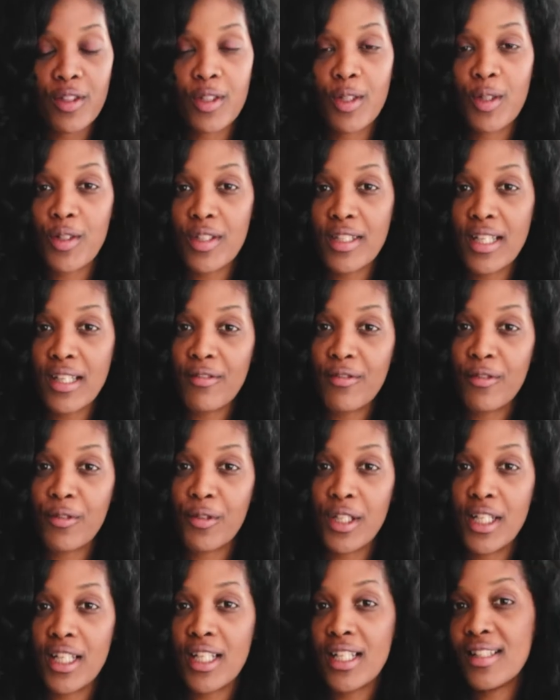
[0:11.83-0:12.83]

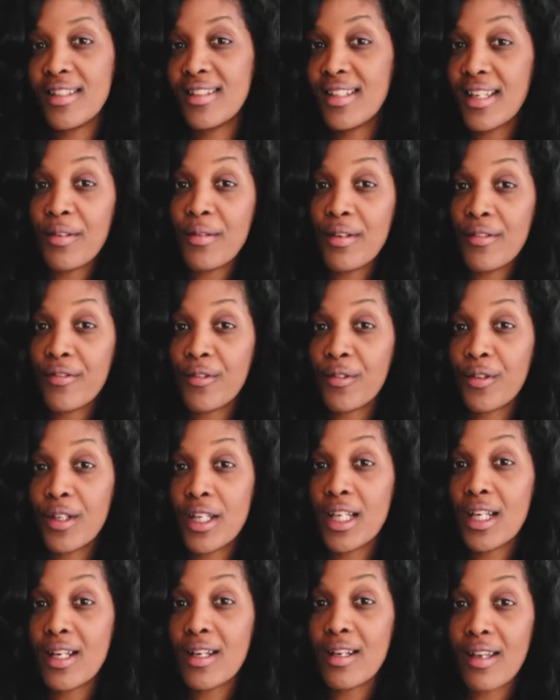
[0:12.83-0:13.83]
gluten-free,
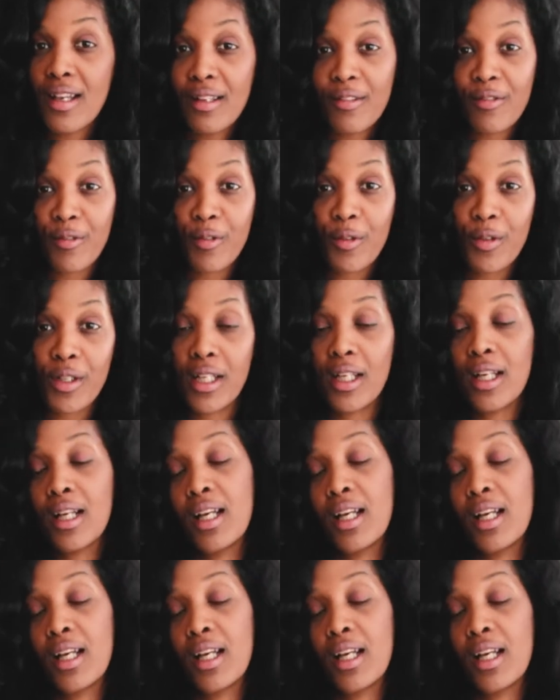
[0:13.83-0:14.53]
dairy-free, nut-free.